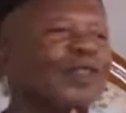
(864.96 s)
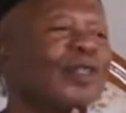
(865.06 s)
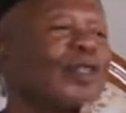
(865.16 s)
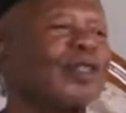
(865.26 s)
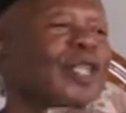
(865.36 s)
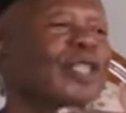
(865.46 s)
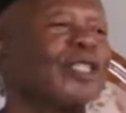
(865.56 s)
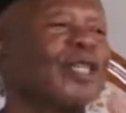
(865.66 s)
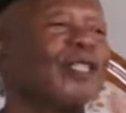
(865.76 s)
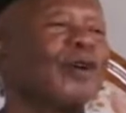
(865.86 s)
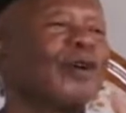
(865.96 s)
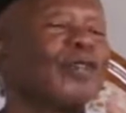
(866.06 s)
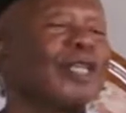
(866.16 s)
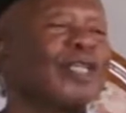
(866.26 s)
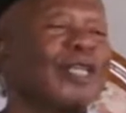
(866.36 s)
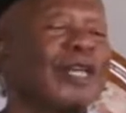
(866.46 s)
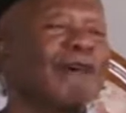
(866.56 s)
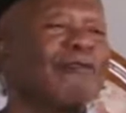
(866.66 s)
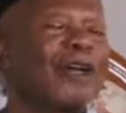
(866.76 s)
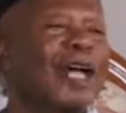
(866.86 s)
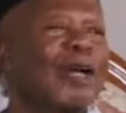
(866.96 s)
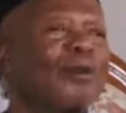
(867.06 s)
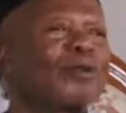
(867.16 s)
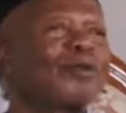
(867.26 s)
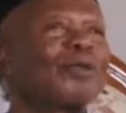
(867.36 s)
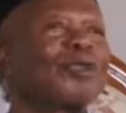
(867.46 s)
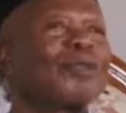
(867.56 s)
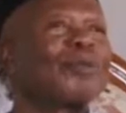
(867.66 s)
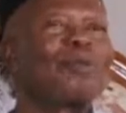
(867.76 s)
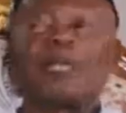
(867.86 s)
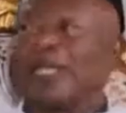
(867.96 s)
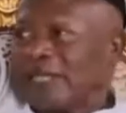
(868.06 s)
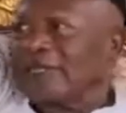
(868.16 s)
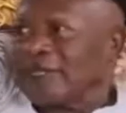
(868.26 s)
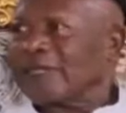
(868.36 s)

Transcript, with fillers: athletics. They have house plays